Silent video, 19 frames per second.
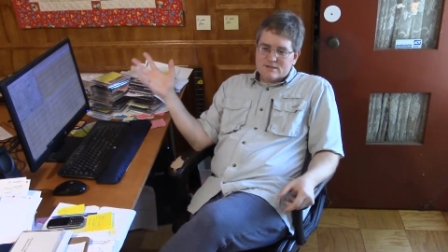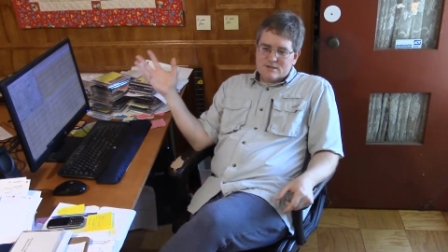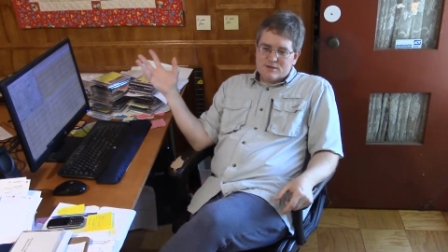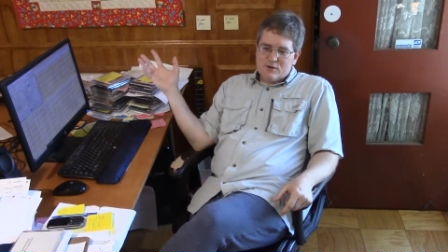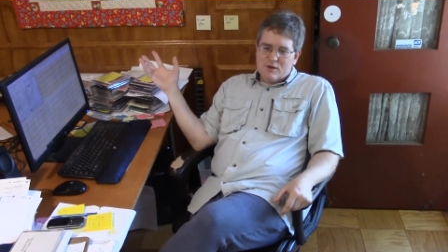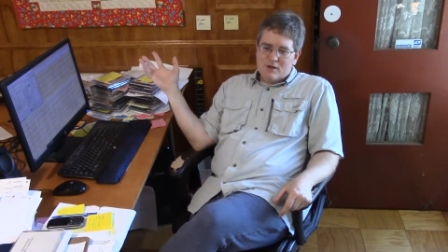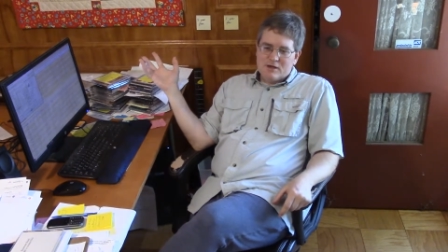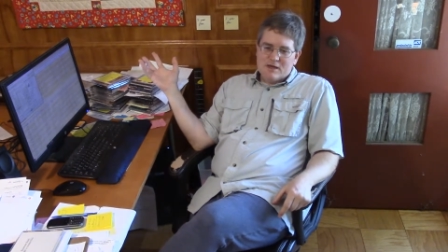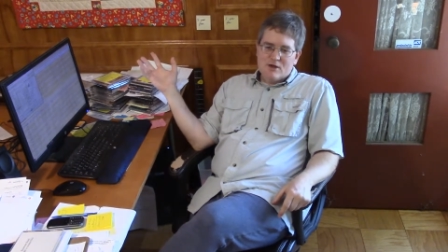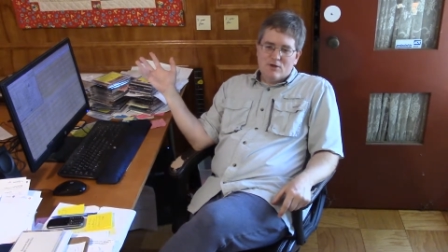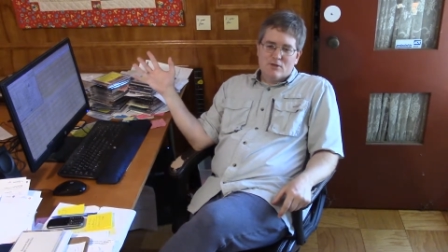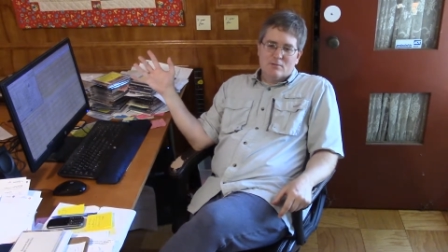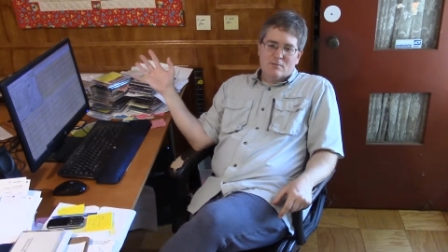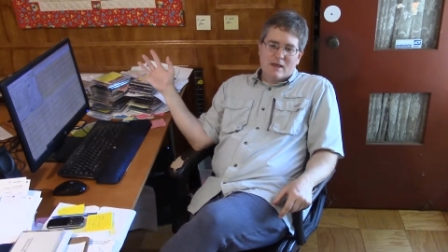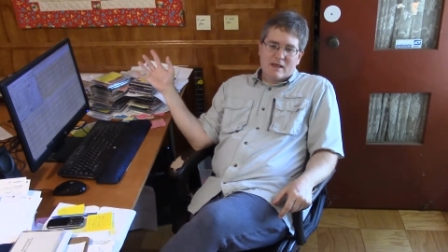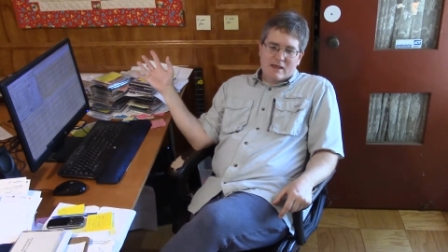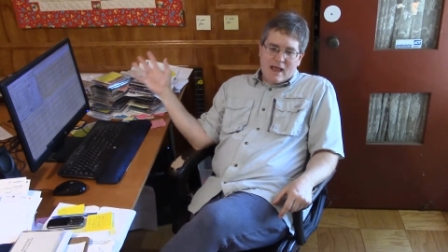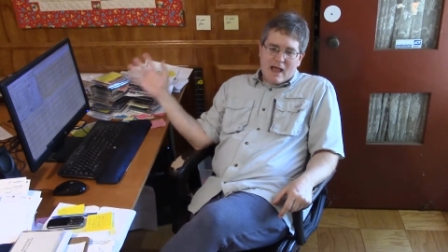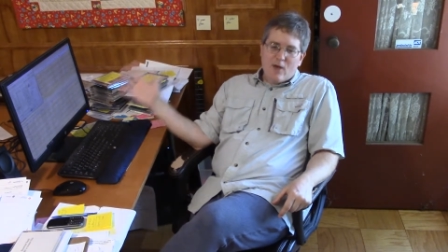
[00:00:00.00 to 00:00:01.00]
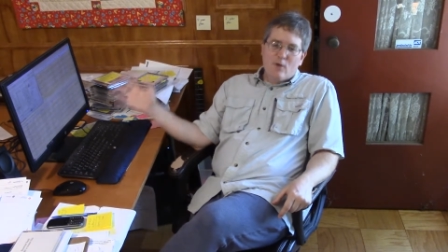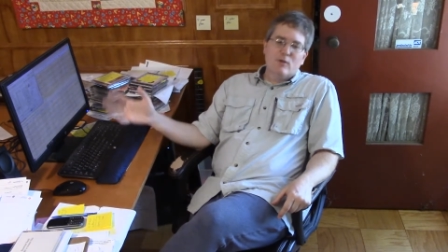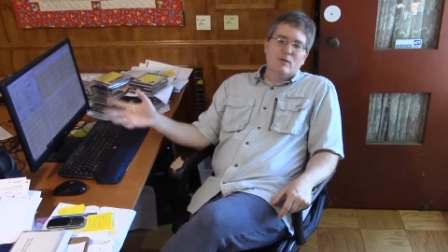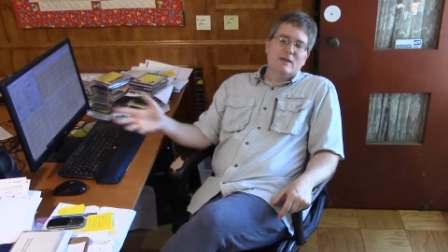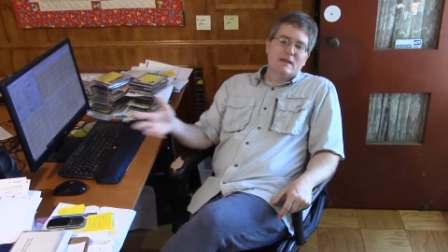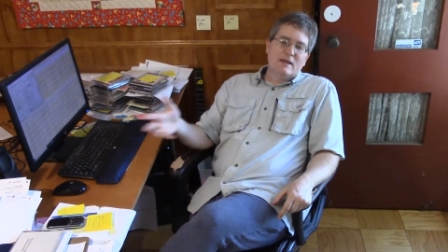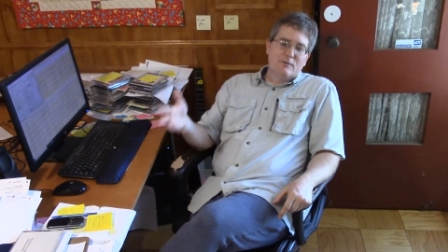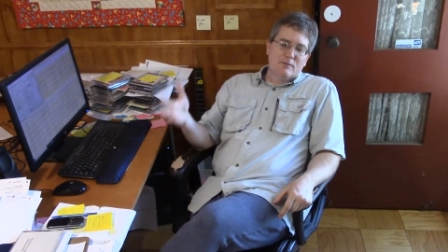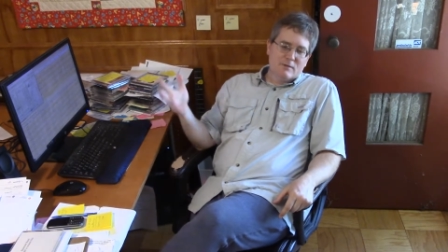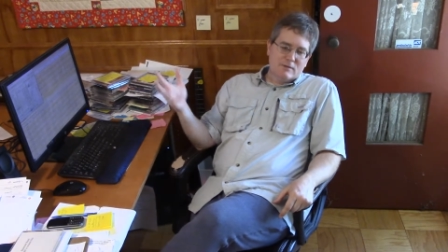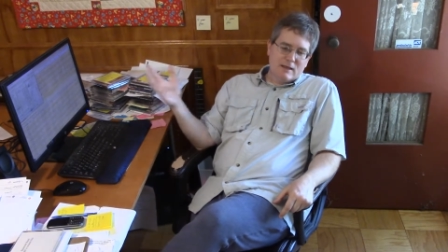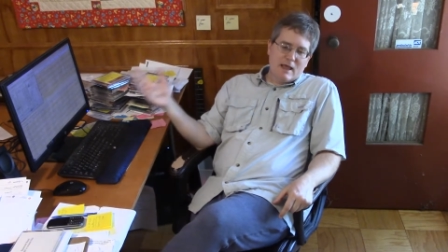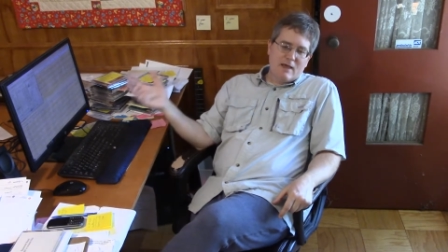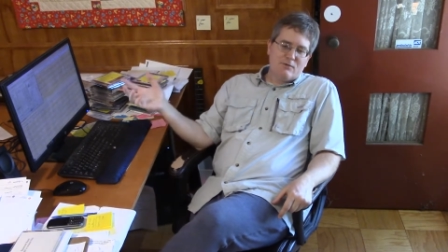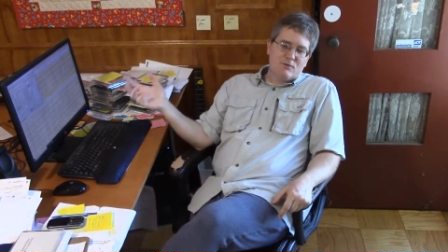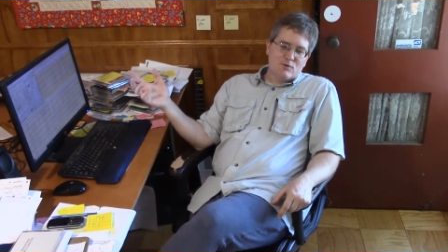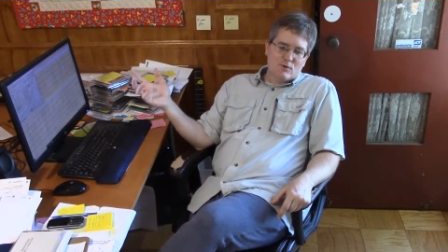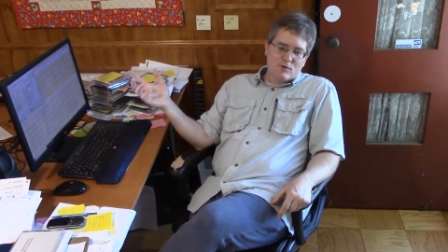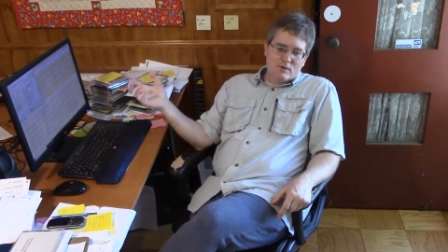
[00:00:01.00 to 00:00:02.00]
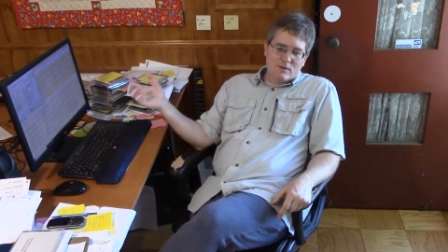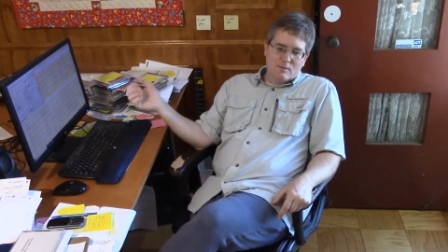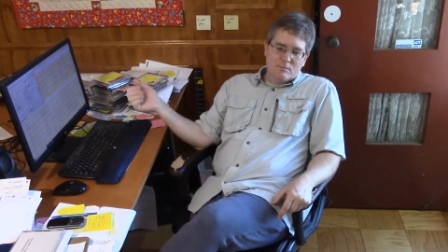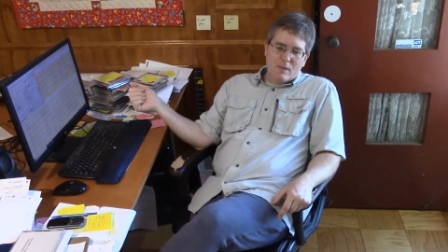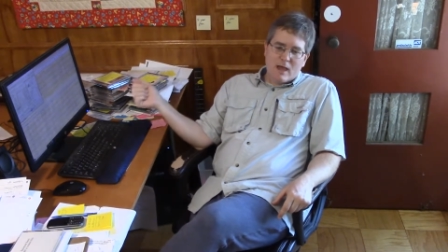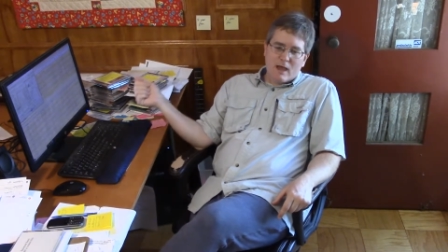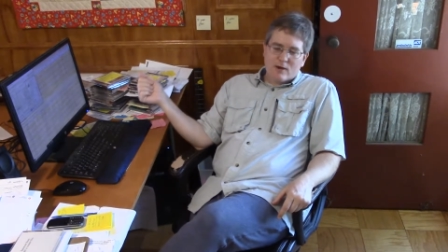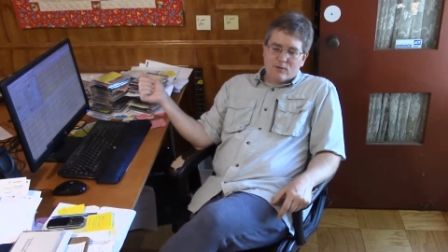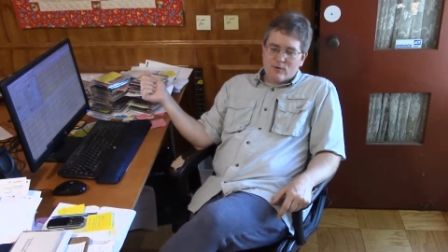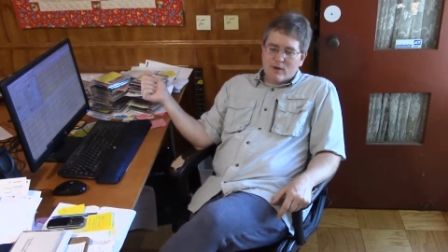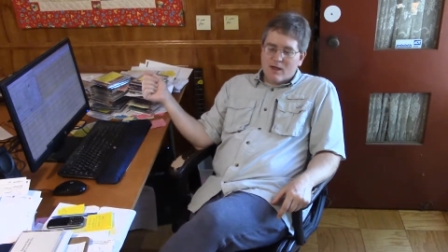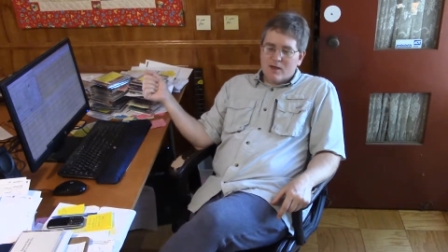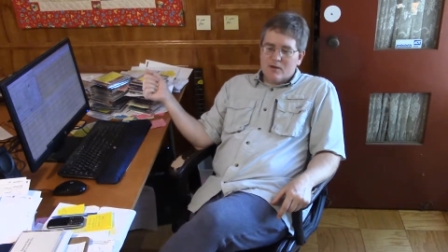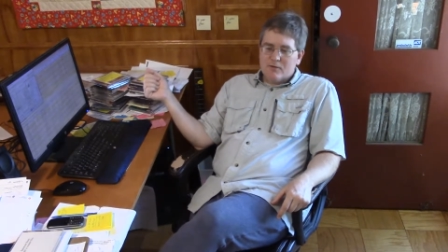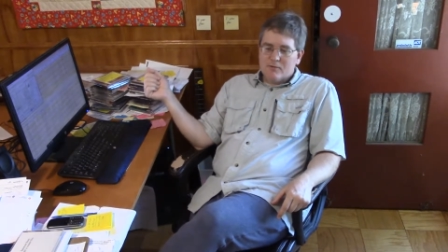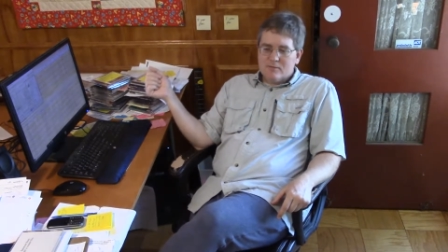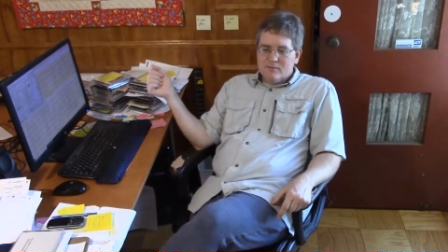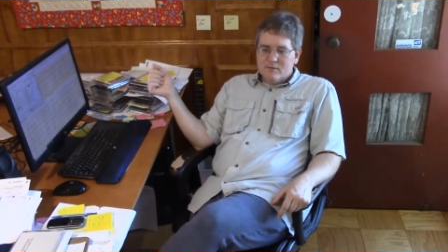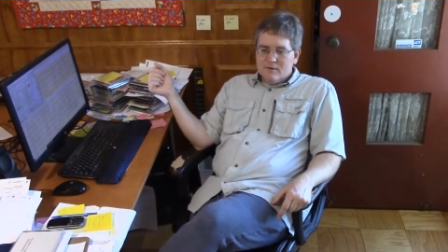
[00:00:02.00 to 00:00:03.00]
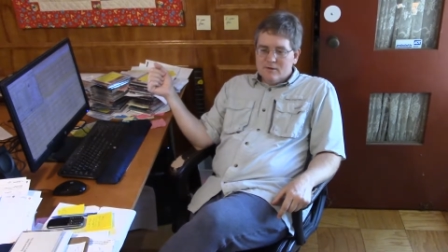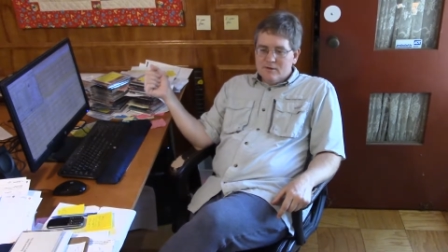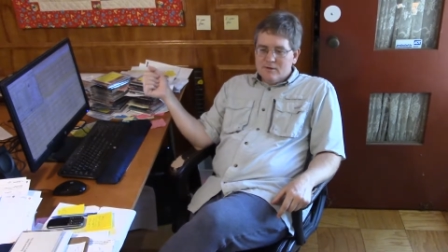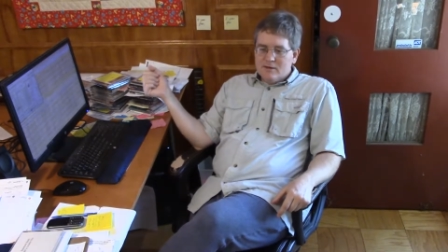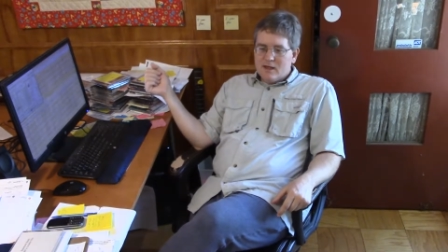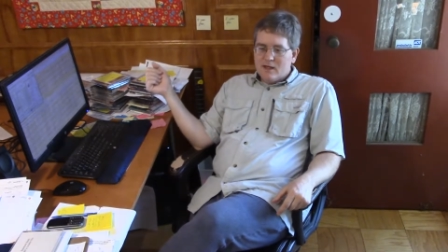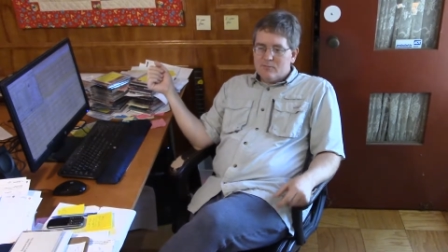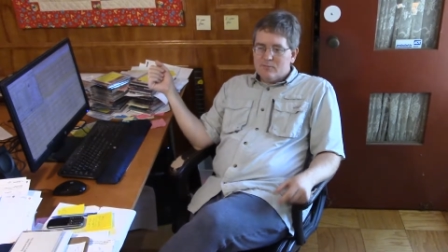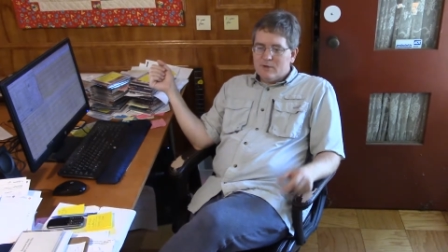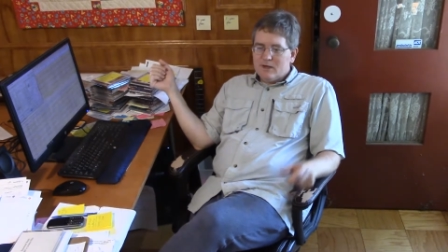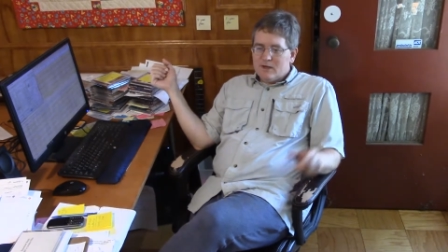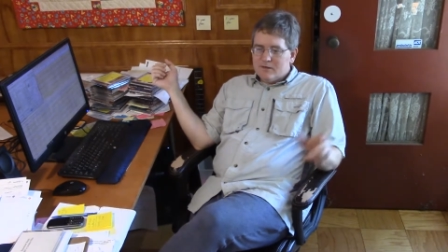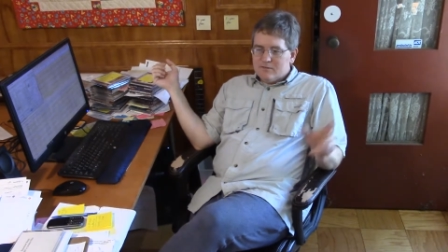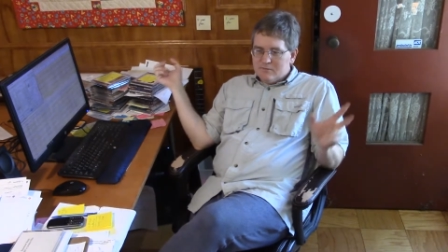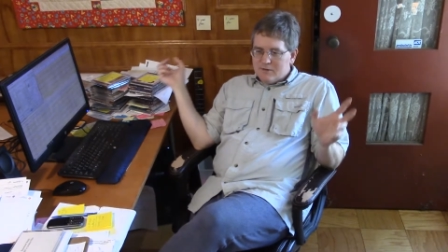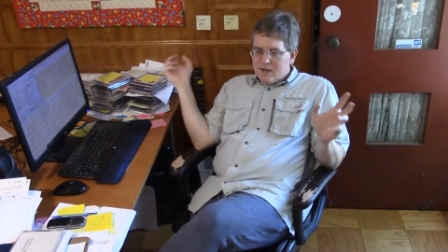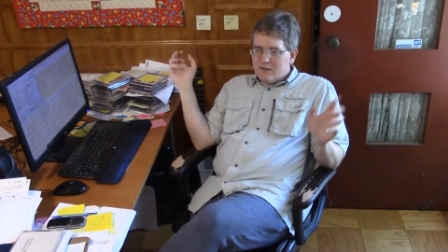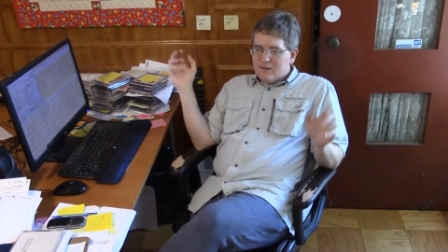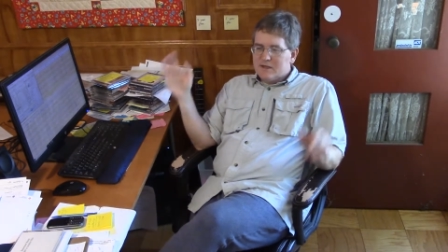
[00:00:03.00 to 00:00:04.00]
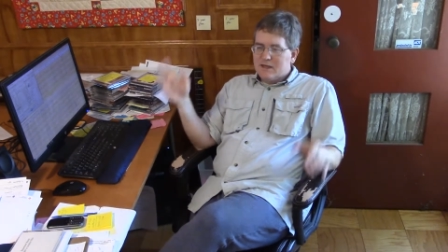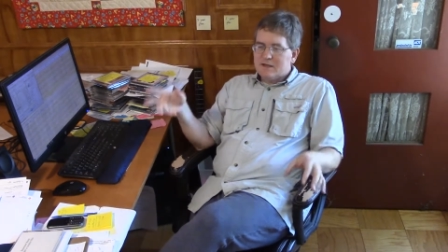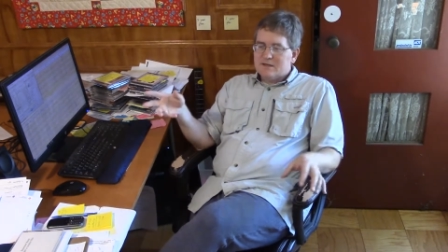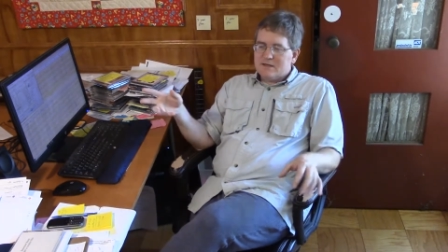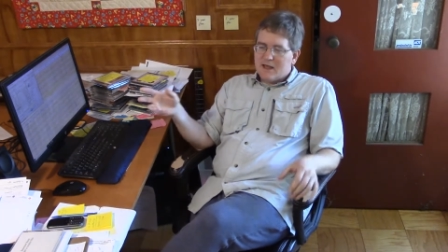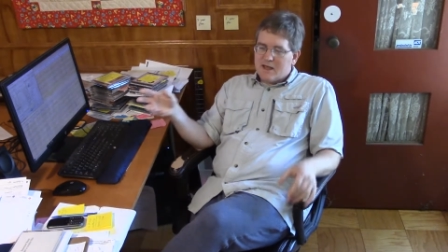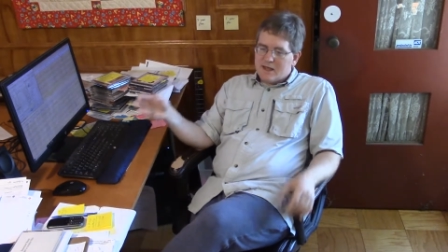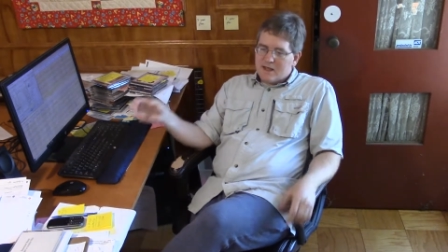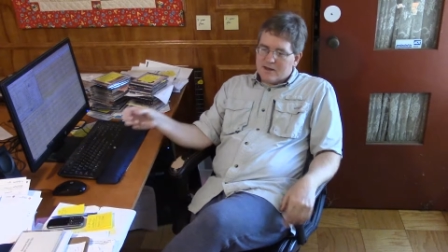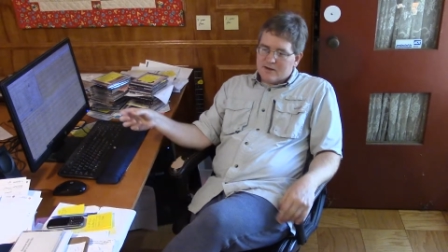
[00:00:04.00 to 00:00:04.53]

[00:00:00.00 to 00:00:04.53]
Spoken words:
and you can hear them like howling with laughter in the background at me yelling at Tad.